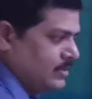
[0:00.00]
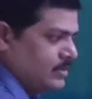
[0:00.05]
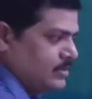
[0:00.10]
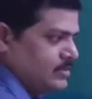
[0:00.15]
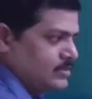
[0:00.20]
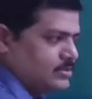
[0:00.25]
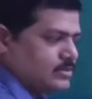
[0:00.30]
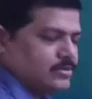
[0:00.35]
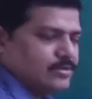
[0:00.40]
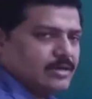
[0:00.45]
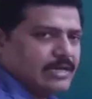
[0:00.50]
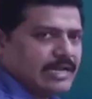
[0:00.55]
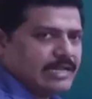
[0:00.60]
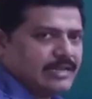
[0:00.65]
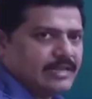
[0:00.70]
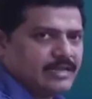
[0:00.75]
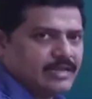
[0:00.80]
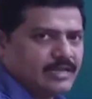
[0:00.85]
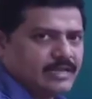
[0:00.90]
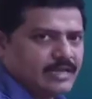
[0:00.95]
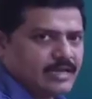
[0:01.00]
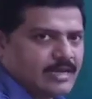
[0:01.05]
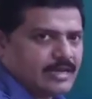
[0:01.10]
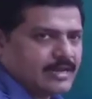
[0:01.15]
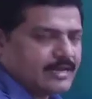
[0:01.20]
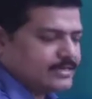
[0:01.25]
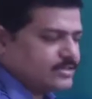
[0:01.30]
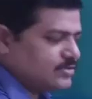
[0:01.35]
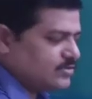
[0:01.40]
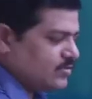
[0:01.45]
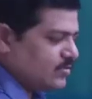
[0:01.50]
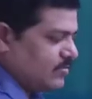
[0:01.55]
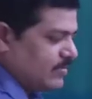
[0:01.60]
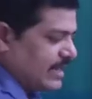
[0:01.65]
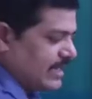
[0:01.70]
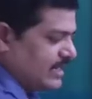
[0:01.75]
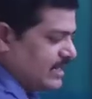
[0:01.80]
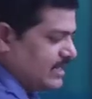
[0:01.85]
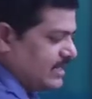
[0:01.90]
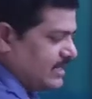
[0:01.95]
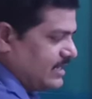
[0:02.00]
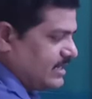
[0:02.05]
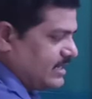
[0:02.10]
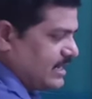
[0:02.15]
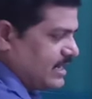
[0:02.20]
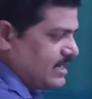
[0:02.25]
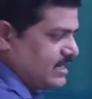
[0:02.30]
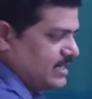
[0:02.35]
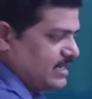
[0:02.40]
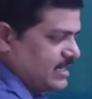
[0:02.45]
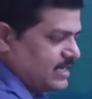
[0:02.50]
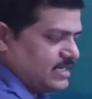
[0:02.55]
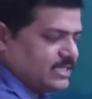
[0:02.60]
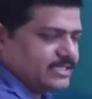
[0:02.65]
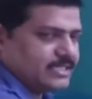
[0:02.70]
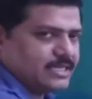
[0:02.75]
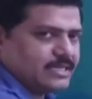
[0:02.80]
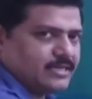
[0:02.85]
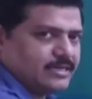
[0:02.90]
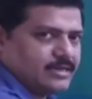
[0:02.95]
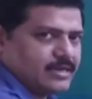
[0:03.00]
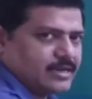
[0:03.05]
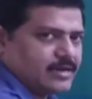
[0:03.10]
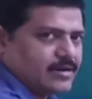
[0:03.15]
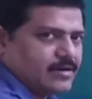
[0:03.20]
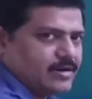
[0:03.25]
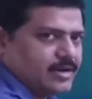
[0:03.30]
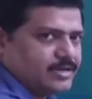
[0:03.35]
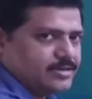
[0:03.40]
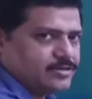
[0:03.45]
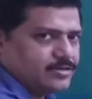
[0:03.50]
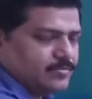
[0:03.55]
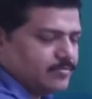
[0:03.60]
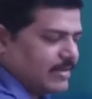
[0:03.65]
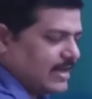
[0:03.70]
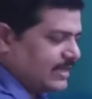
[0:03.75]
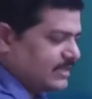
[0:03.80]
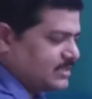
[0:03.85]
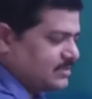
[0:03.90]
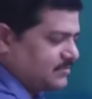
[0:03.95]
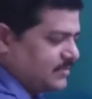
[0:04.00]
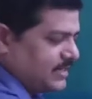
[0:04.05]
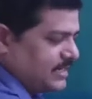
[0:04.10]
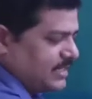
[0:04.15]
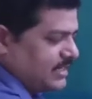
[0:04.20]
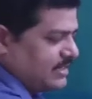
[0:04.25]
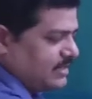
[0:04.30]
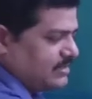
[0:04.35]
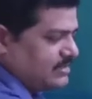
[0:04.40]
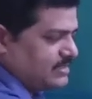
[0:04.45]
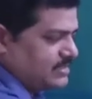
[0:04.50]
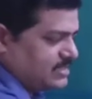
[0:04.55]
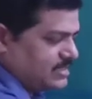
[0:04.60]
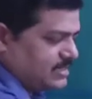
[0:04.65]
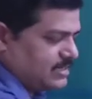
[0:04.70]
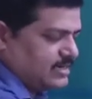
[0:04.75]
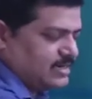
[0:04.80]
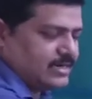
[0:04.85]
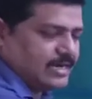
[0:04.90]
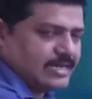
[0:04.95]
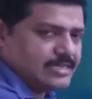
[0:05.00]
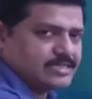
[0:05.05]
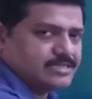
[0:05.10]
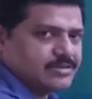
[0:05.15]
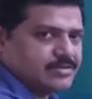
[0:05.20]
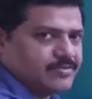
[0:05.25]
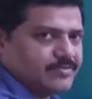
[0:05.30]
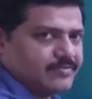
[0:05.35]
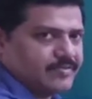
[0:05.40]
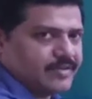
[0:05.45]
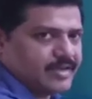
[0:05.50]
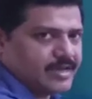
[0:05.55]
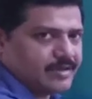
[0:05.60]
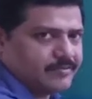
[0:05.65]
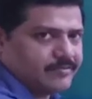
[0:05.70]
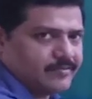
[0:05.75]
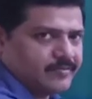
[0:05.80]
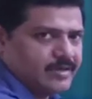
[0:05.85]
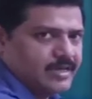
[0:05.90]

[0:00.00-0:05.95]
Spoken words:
So any electromagnetic radiation, according to Maxwell, he considered it as a wave,